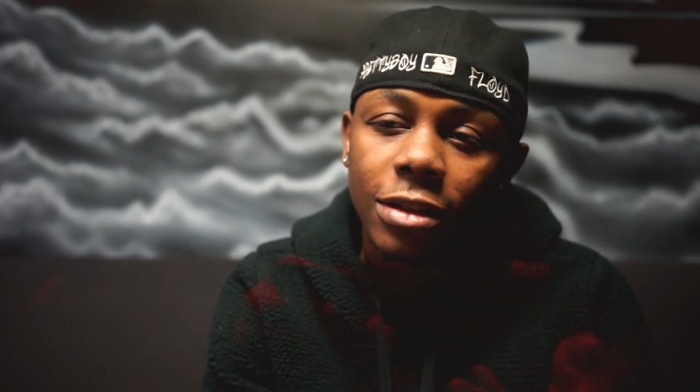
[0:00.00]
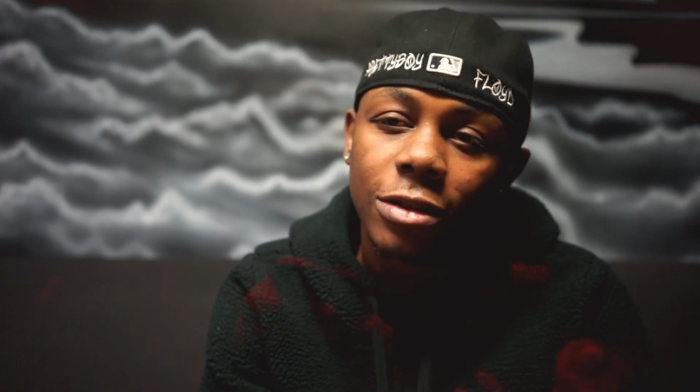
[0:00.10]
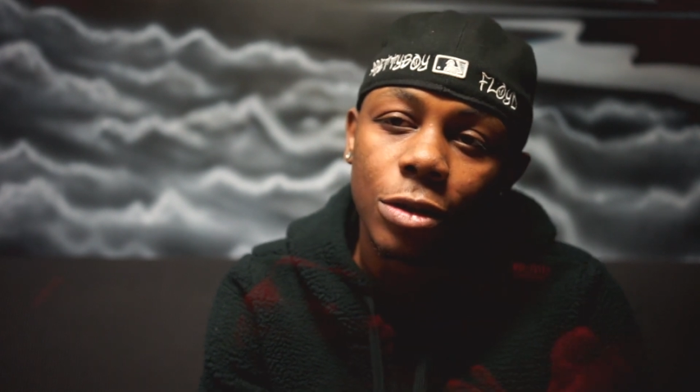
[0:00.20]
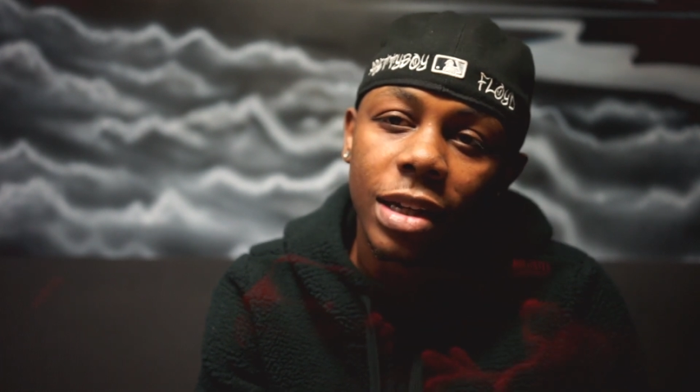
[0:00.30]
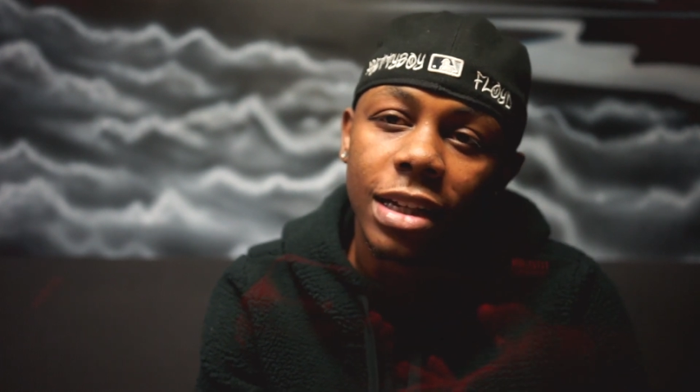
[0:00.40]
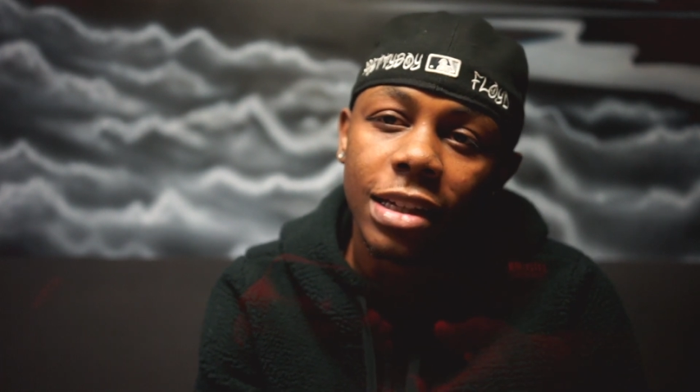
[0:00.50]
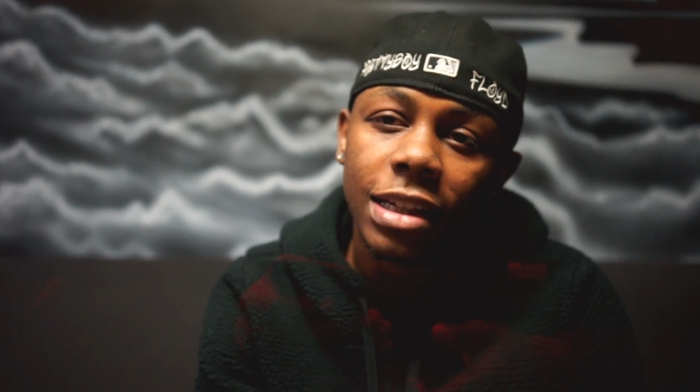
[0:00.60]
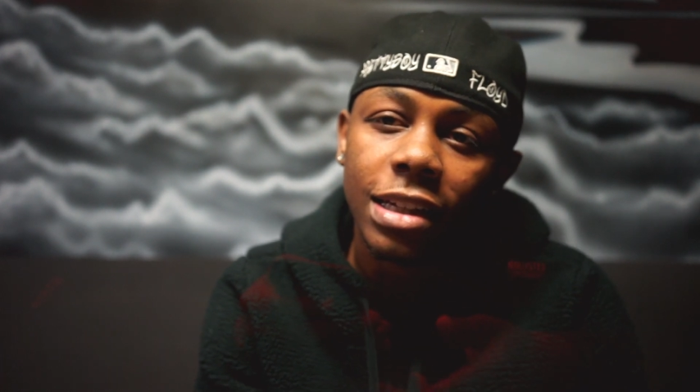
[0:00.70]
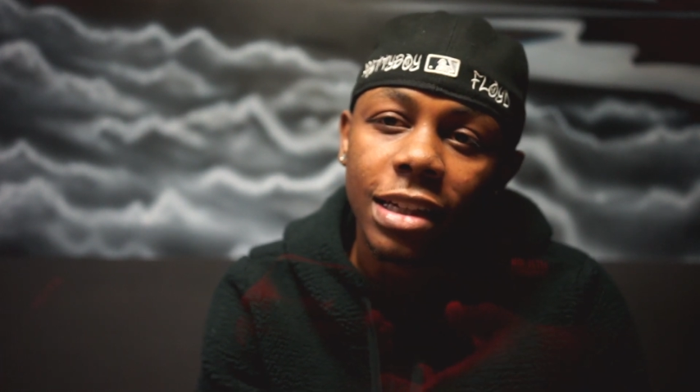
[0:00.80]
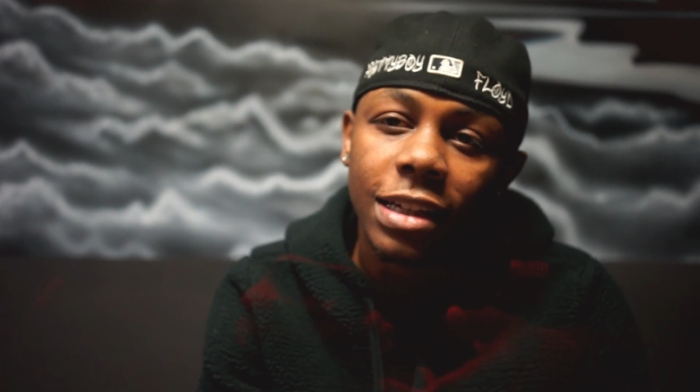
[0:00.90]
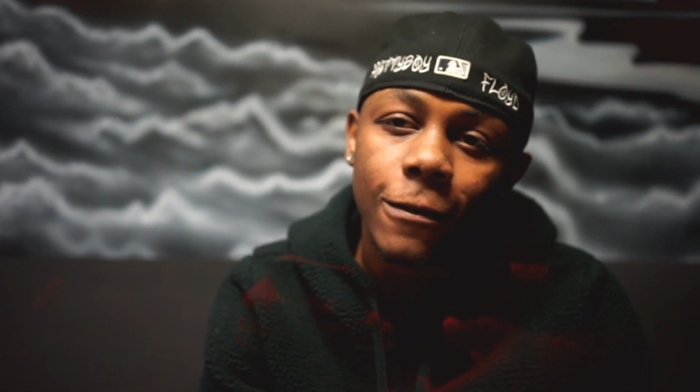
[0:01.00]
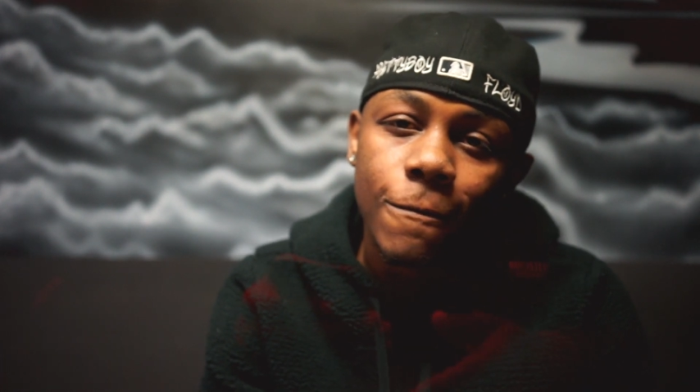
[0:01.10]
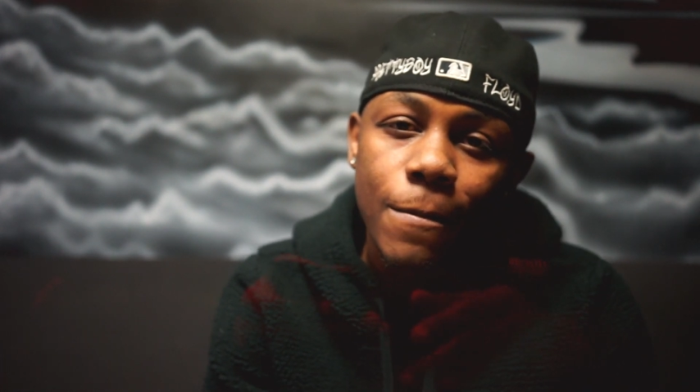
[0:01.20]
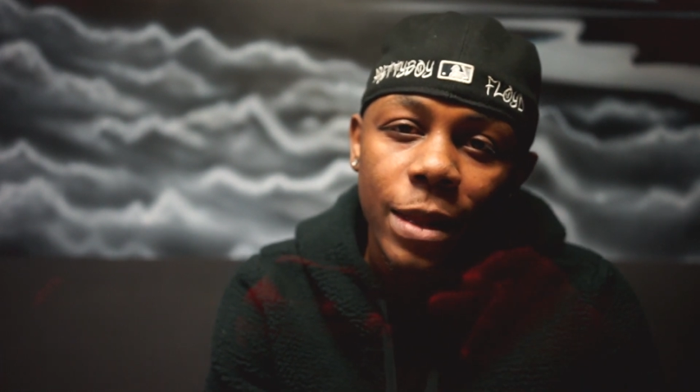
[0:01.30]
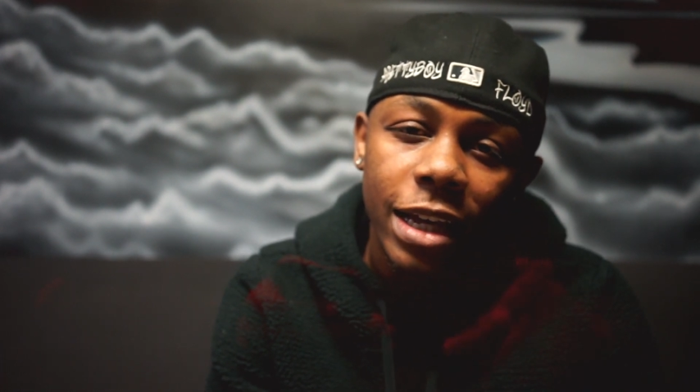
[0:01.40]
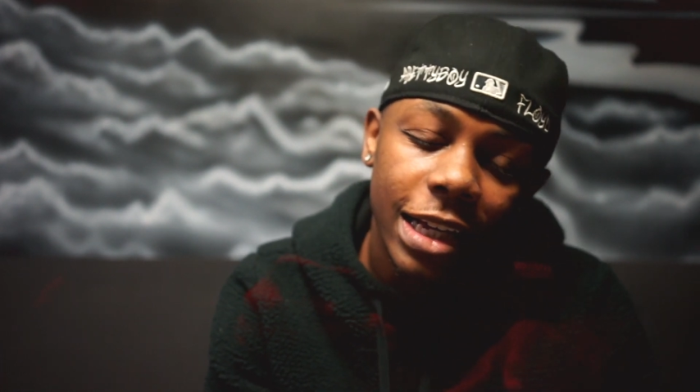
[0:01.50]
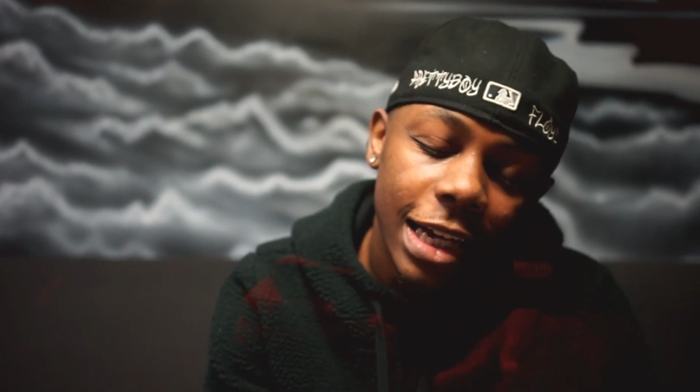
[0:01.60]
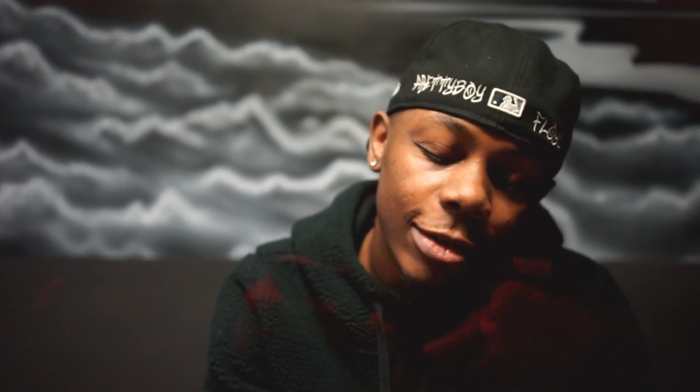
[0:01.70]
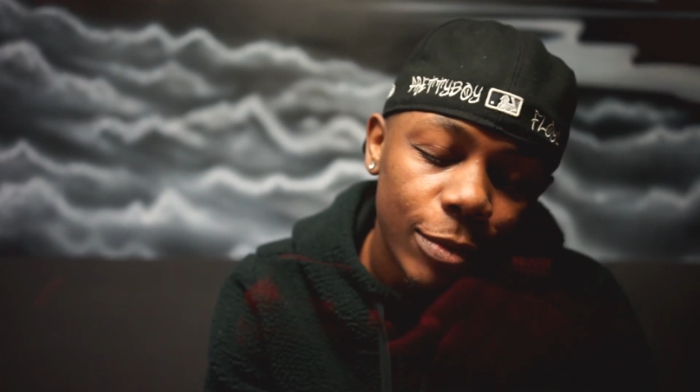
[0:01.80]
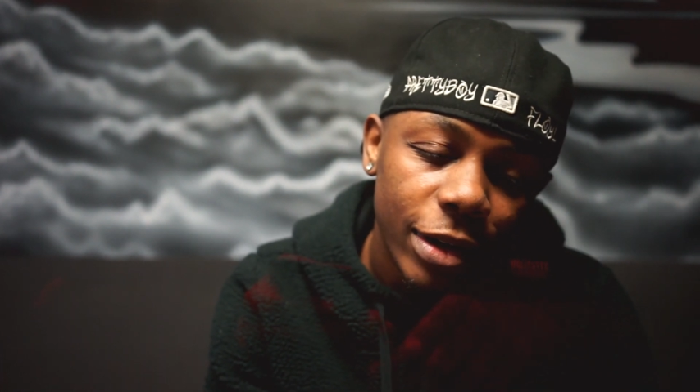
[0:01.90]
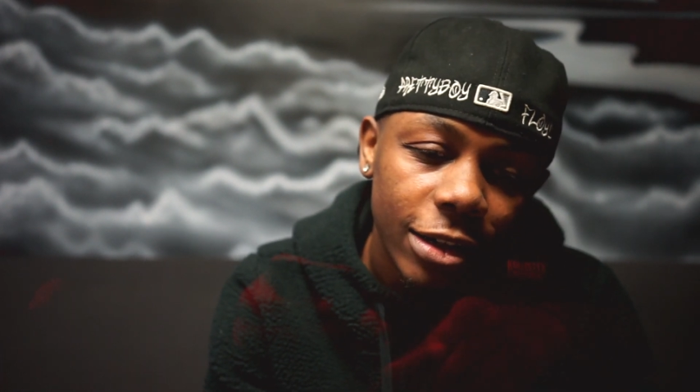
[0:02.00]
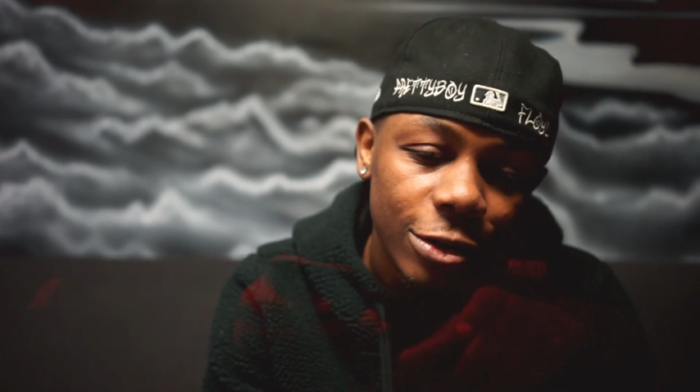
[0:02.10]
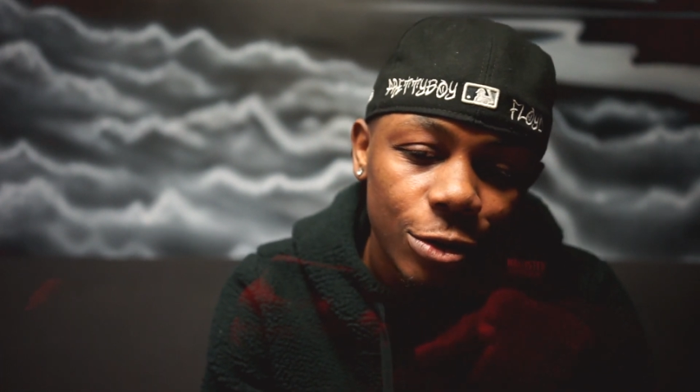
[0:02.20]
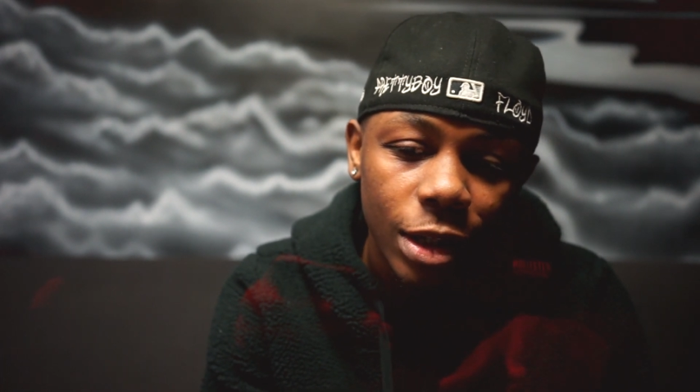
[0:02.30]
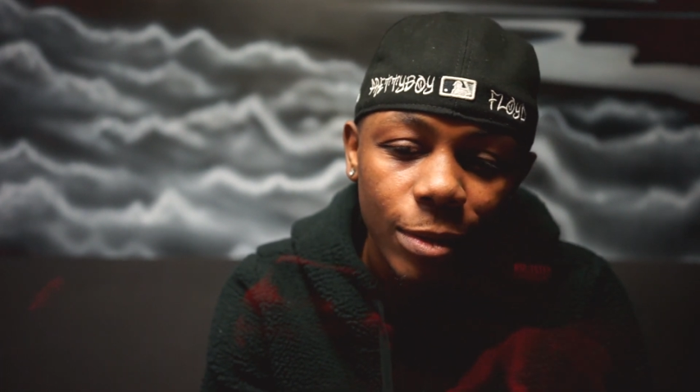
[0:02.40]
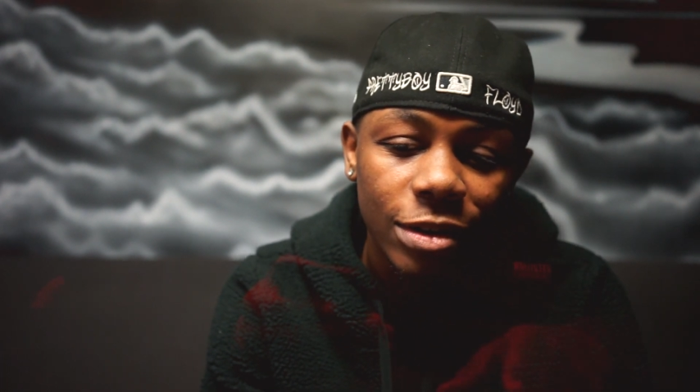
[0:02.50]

So when I did that, I came on manager Reem.